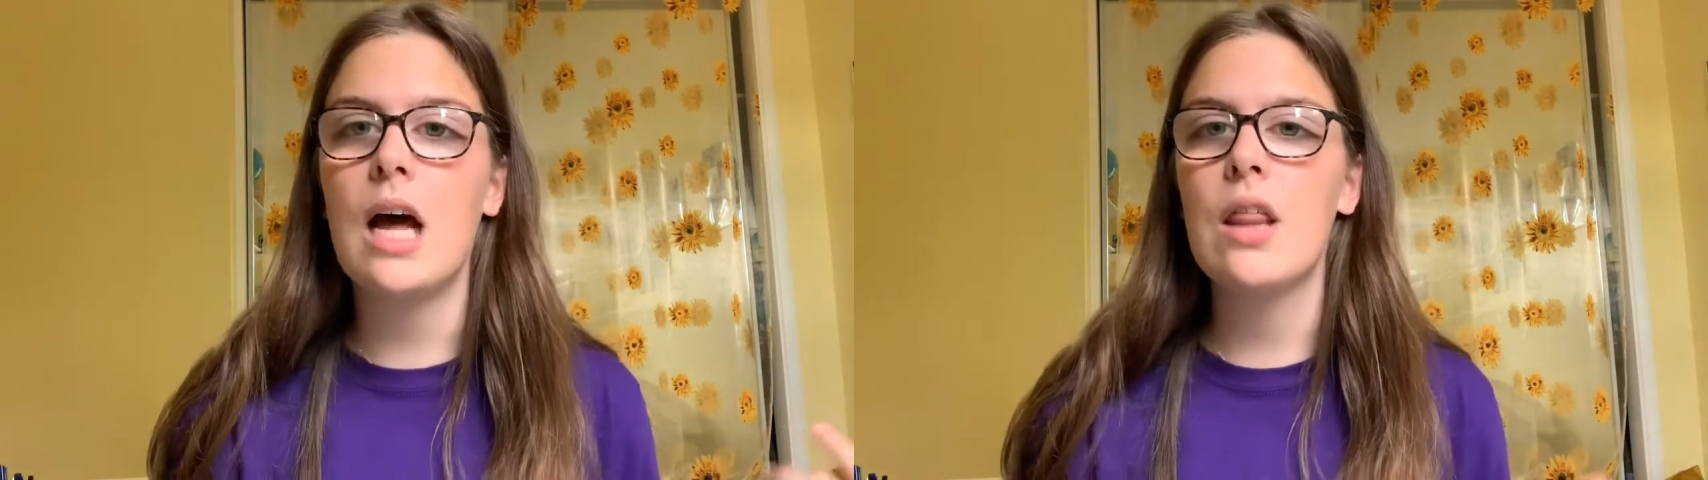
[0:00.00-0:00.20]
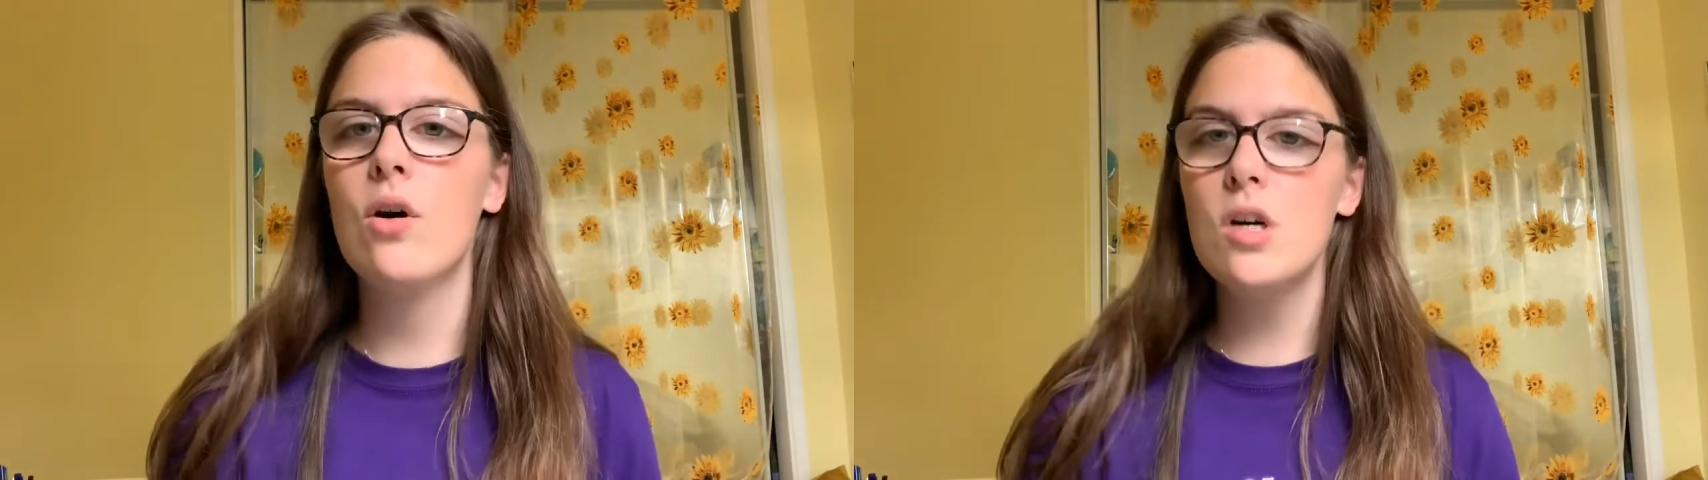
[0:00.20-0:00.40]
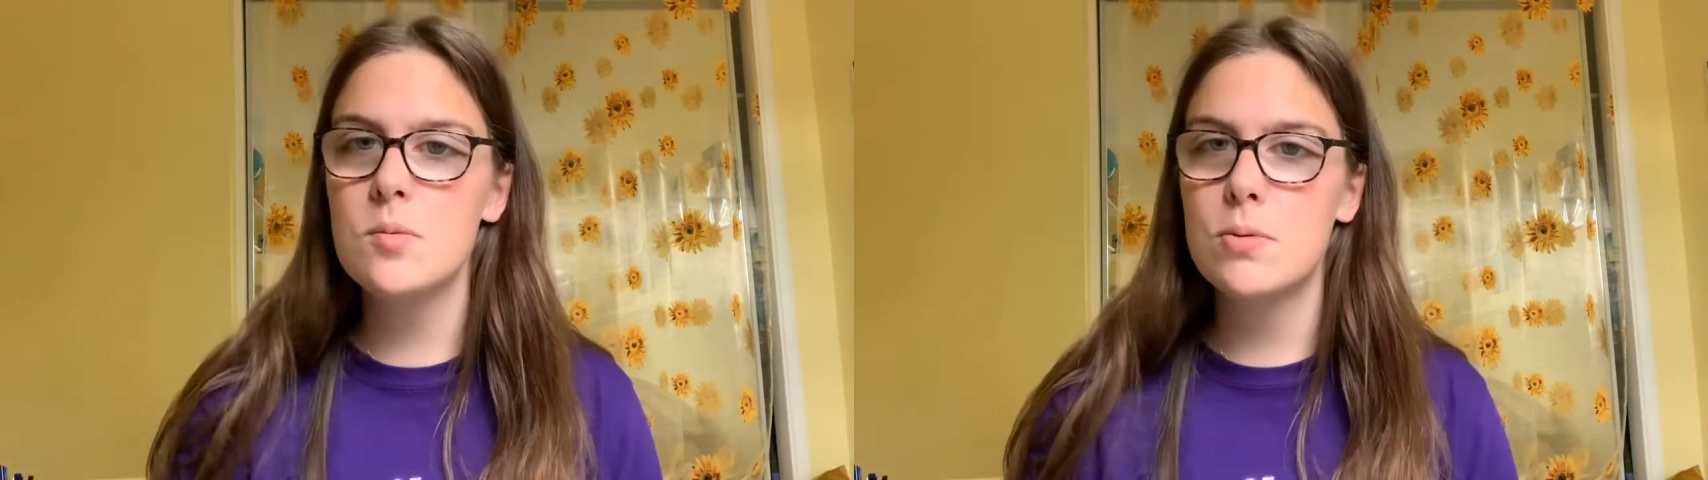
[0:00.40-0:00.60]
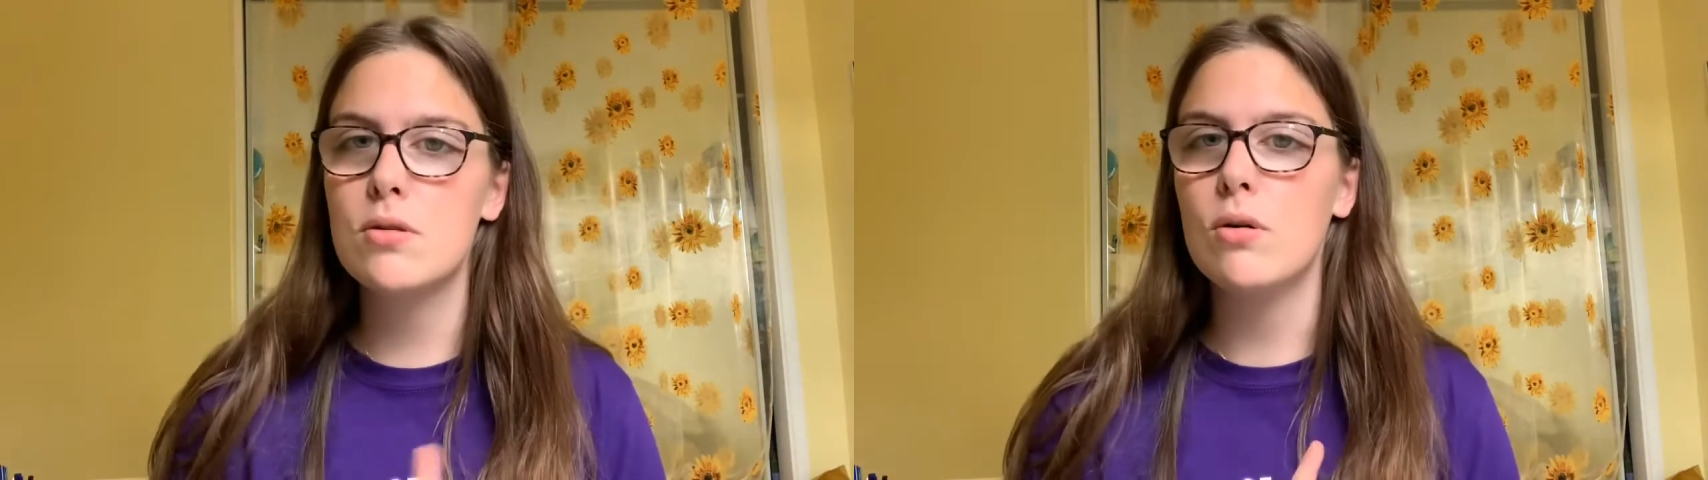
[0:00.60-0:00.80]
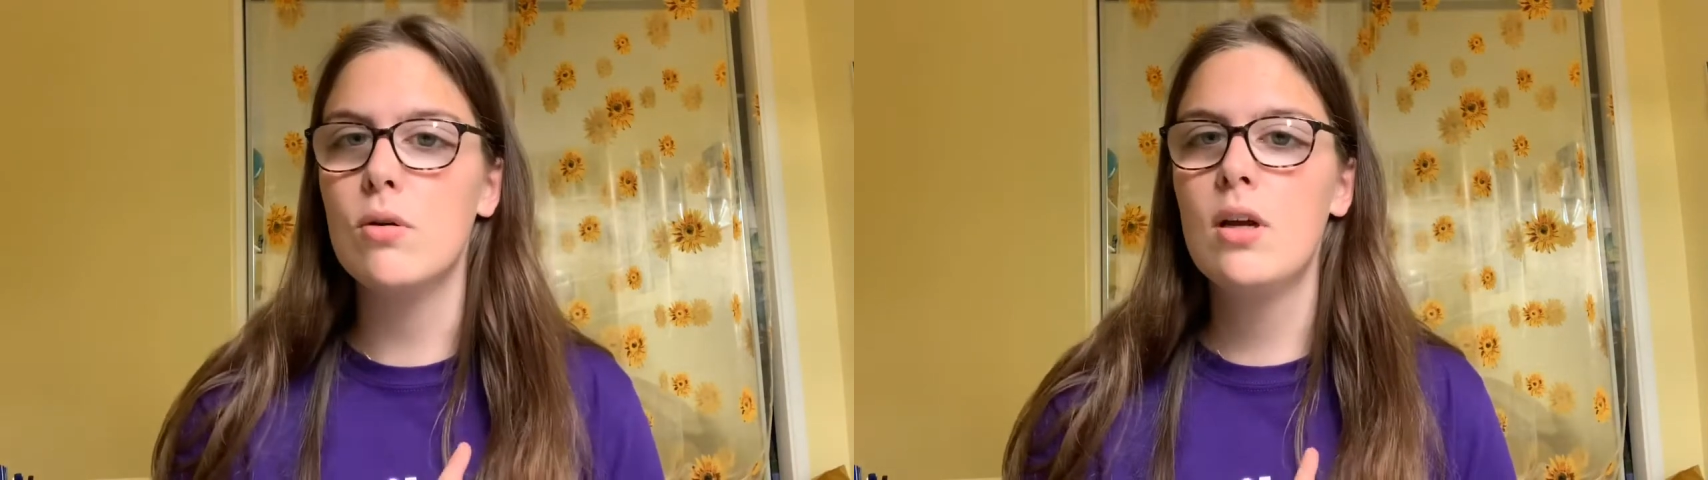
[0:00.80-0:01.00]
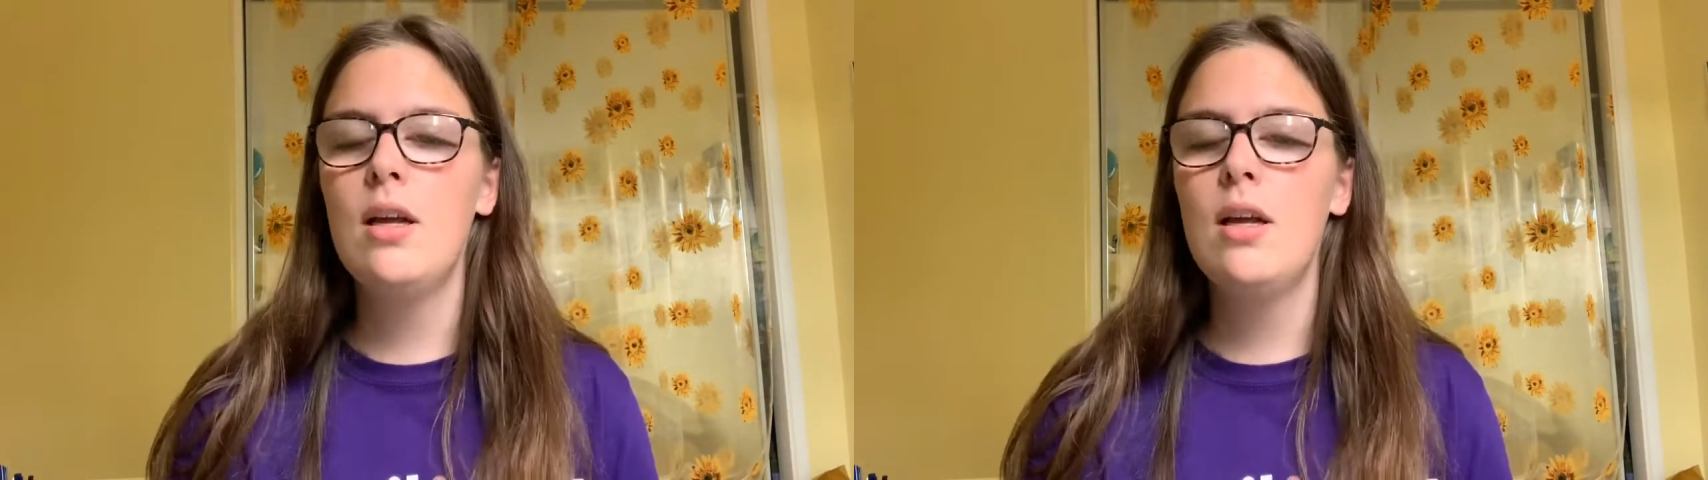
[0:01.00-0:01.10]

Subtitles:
at the hospital